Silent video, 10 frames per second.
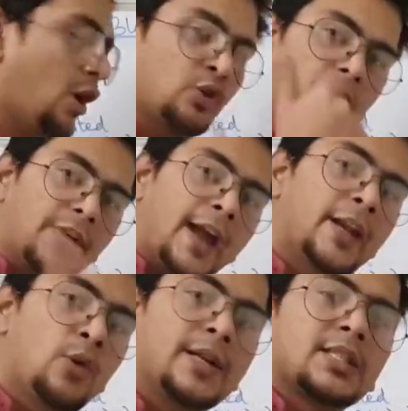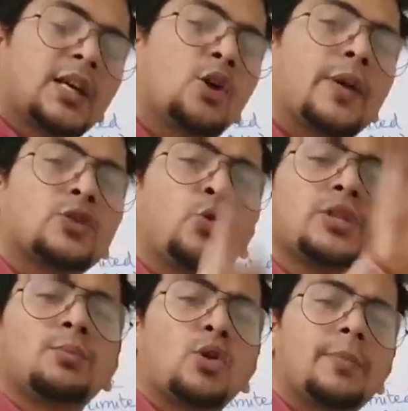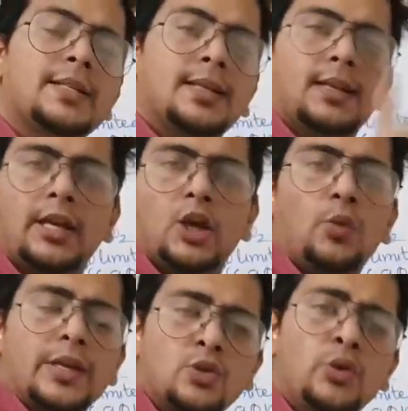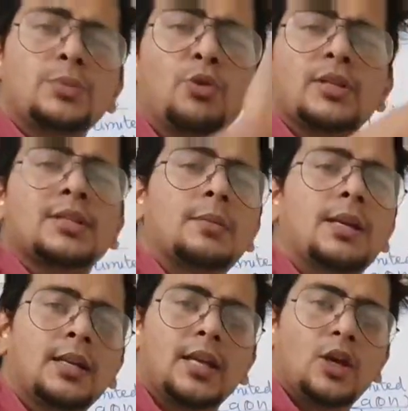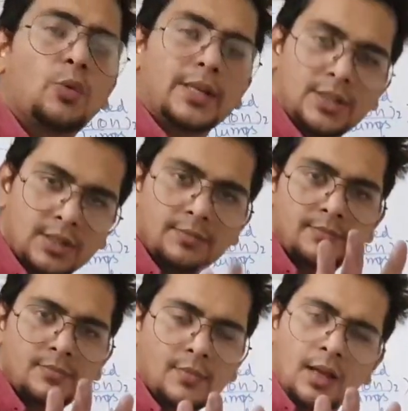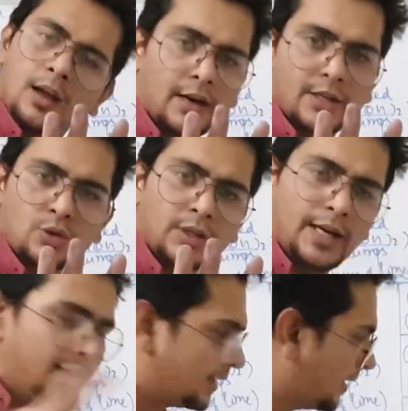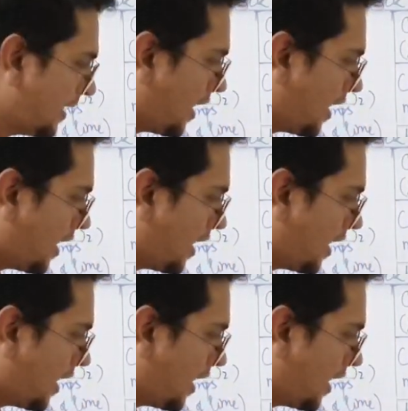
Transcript: you out of NaOH KOH who is more basic KOH who is more stable KOH understood the idea